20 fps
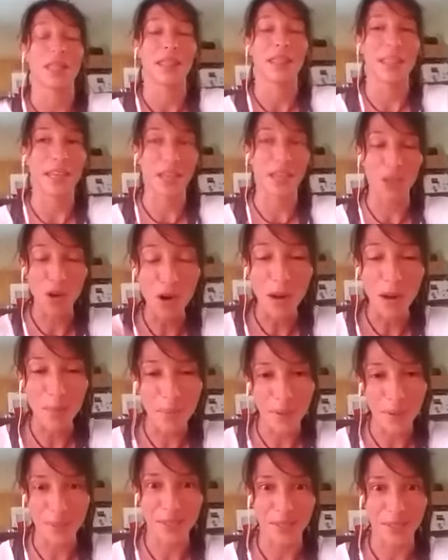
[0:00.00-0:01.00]
yoga
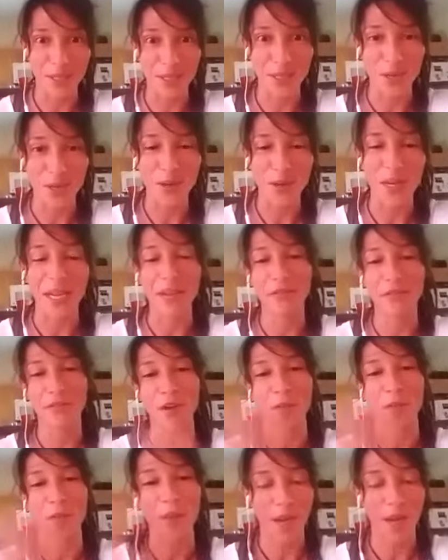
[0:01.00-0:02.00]
postures,
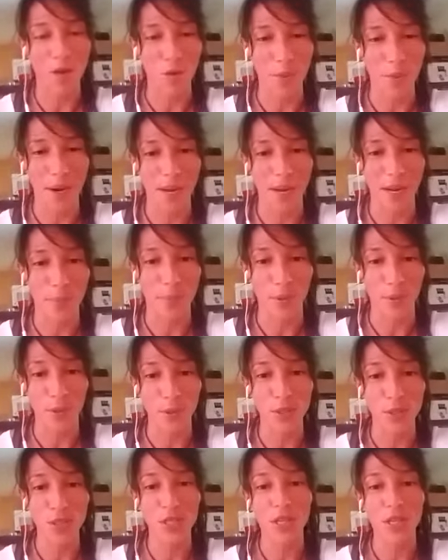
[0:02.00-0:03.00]
from an acrobatic
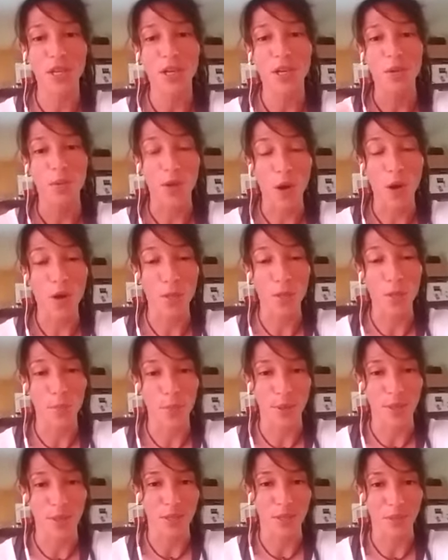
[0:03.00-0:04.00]
approach with other
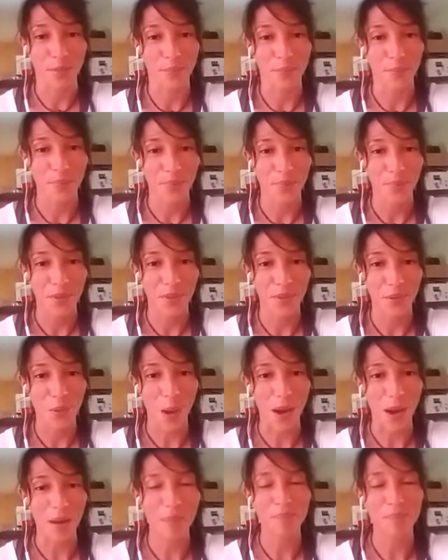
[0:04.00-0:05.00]
person,
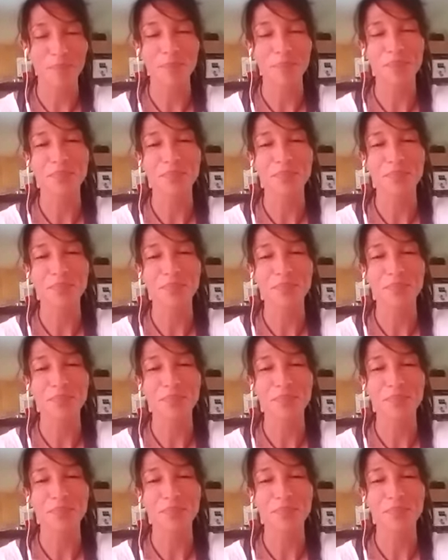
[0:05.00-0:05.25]
right?